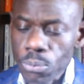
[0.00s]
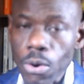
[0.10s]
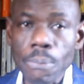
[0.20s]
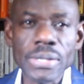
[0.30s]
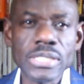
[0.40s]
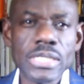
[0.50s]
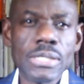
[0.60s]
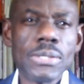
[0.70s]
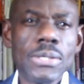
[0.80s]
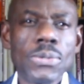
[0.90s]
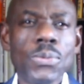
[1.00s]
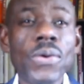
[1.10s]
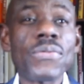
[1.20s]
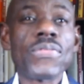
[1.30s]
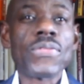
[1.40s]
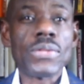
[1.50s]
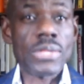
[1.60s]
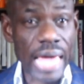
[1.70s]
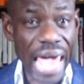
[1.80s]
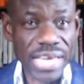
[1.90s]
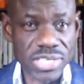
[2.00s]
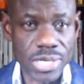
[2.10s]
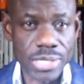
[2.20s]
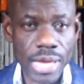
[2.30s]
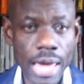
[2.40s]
property with the exchange,